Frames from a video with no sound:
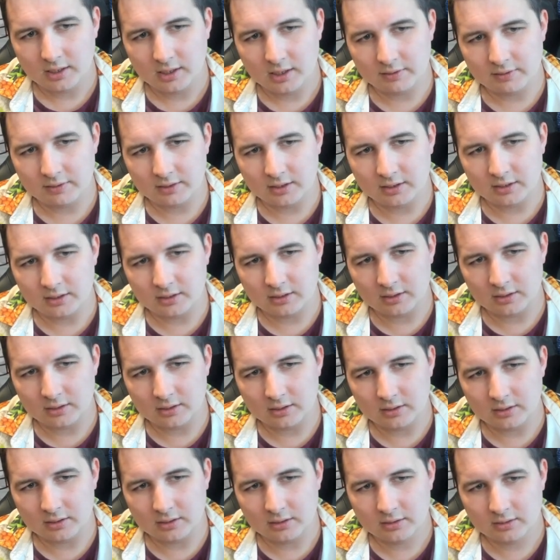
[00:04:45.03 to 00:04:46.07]
And
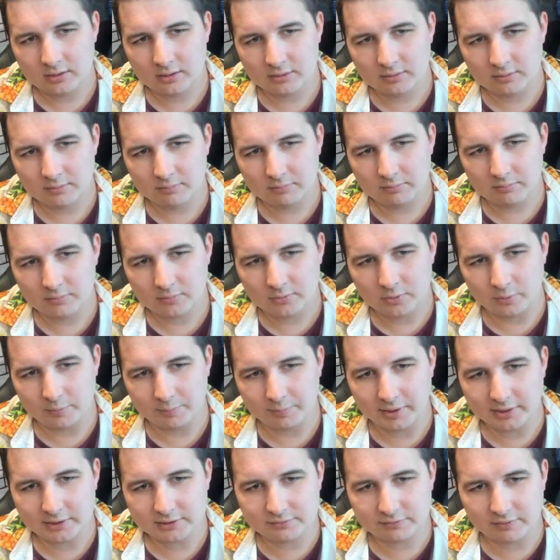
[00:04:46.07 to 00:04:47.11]
then he
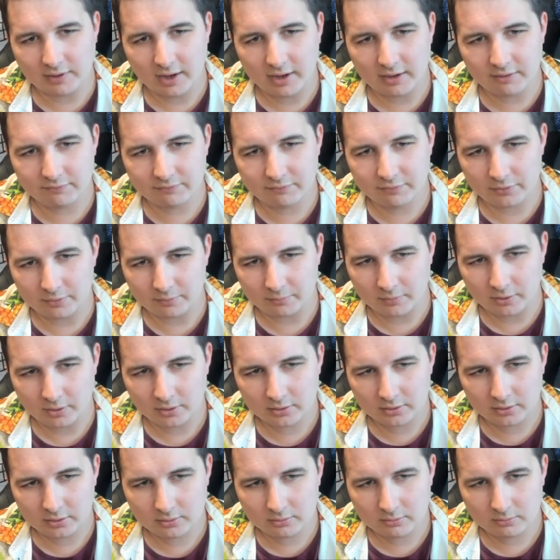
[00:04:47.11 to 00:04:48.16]
pays 5 for the
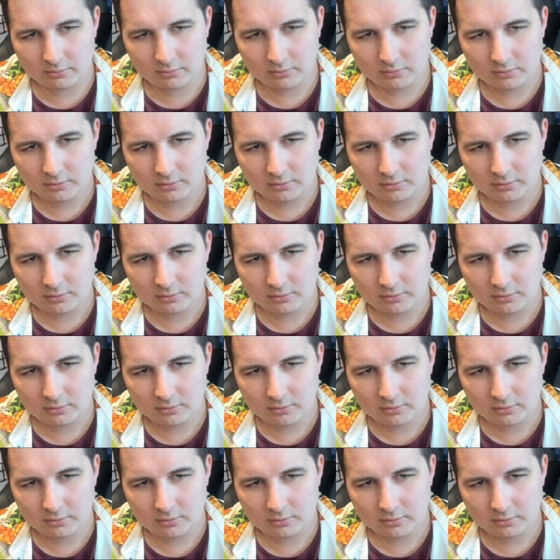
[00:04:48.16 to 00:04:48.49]
Marco.